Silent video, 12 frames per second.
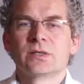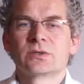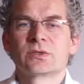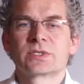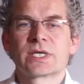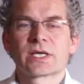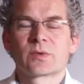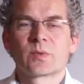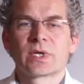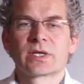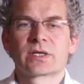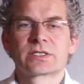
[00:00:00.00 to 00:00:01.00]
To check
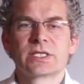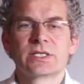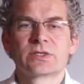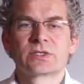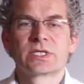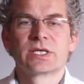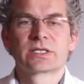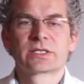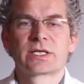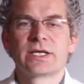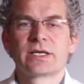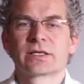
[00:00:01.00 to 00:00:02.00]
whether the sheet-to-sheet
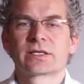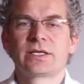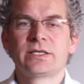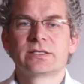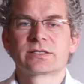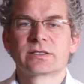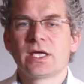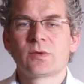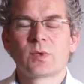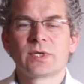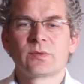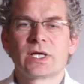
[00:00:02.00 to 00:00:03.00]
cleaner cleans
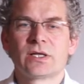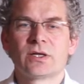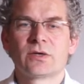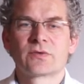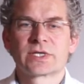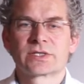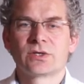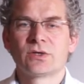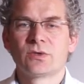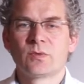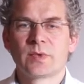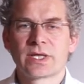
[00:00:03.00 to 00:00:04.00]
equally well over its
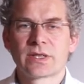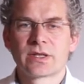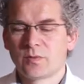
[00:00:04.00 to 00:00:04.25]
whole width,